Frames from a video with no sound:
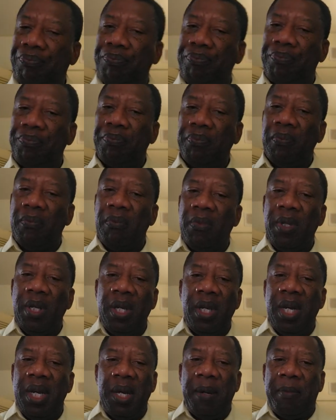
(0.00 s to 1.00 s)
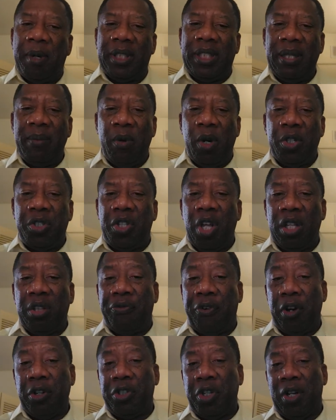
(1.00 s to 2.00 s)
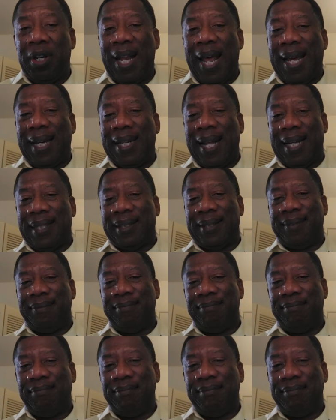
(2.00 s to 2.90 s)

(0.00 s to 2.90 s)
But Igbos don't function like that.